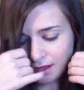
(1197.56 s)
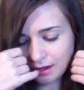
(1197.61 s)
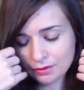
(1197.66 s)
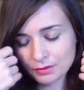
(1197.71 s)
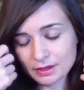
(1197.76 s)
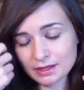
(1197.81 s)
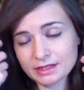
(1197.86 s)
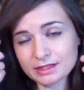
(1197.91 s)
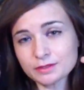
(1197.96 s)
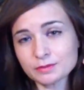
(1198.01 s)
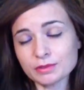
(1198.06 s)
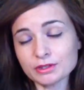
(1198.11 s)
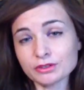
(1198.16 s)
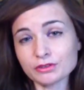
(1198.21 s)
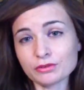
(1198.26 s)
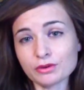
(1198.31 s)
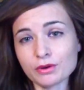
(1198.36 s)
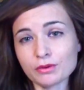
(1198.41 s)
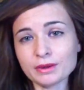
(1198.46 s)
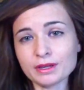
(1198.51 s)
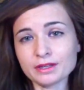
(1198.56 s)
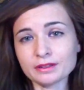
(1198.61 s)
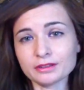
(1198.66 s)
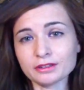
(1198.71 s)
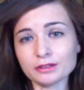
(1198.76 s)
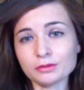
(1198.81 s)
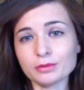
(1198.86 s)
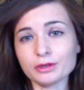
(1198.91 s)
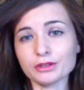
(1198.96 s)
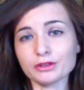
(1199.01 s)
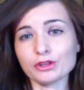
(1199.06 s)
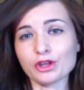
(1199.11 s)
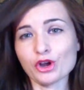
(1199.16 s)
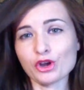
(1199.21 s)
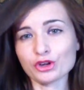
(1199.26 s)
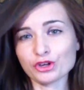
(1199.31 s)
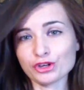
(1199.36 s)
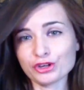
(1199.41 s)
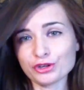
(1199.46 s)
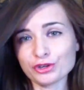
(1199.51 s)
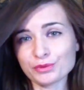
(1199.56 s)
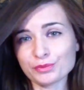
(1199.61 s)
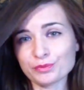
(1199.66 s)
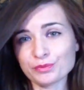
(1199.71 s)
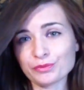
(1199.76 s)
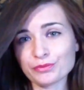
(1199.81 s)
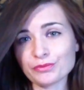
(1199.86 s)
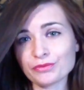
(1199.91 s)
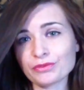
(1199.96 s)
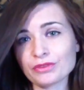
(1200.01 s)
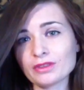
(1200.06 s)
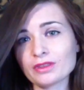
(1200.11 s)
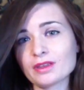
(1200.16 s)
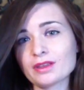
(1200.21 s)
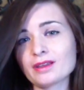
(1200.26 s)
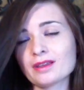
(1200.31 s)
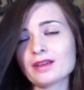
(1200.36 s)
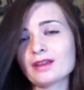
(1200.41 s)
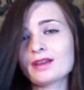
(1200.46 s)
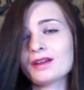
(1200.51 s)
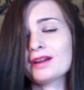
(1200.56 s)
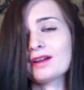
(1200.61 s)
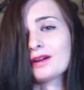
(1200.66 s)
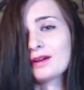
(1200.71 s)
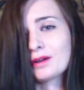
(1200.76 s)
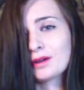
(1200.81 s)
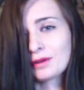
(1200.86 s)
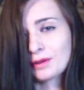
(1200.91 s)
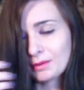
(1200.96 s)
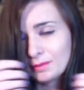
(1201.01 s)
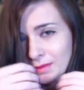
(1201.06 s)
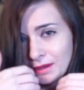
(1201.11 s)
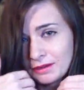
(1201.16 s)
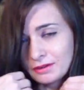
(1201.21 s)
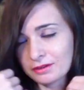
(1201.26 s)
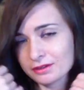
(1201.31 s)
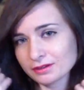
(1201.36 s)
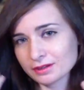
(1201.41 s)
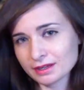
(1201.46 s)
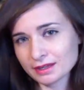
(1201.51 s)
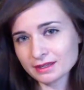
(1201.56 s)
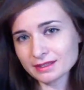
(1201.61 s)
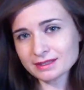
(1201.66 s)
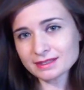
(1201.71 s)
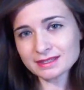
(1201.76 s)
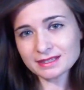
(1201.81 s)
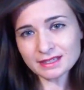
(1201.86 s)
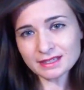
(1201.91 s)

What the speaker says: Oh, and it's been growing a little bit longer. I know you can't